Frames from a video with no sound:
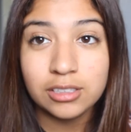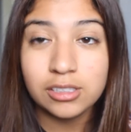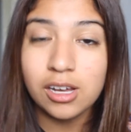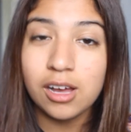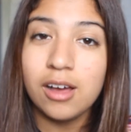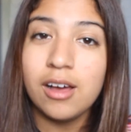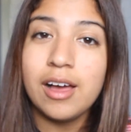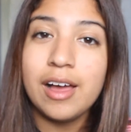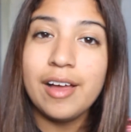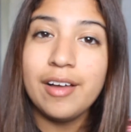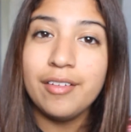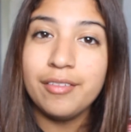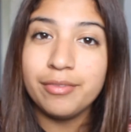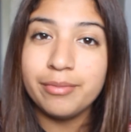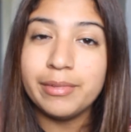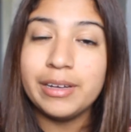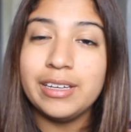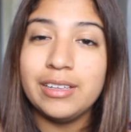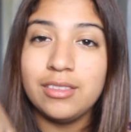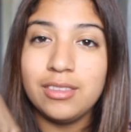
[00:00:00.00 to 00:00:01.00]
I'll have
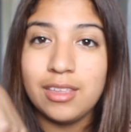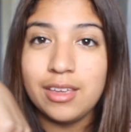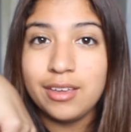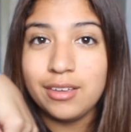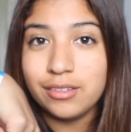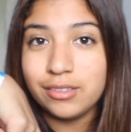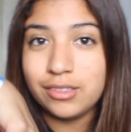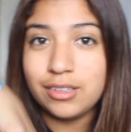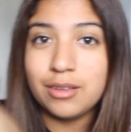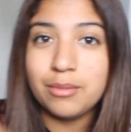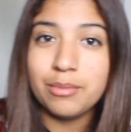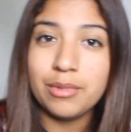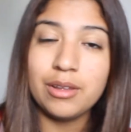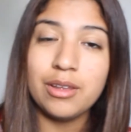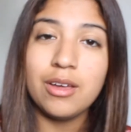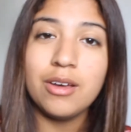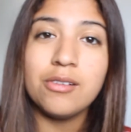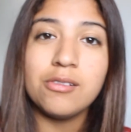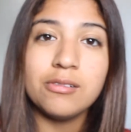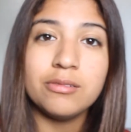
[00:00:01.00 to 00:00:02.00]
my things down
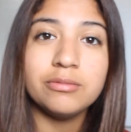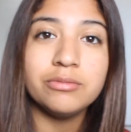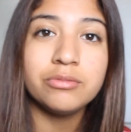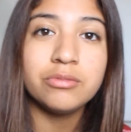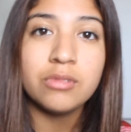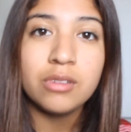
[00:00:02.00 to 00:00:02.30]
below.